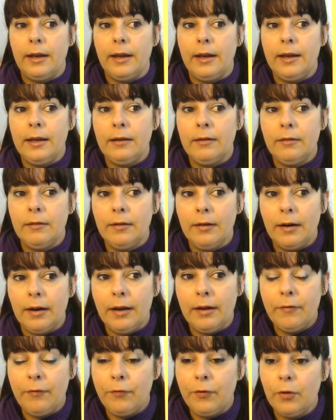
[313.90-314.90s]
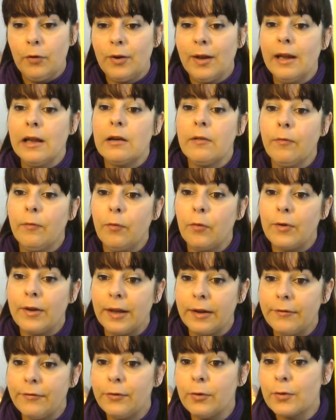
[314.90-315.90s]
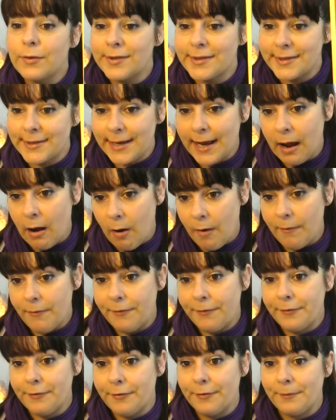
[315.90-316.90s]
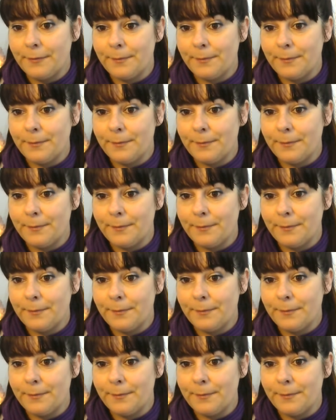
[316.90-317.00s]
if you can forgive yourself,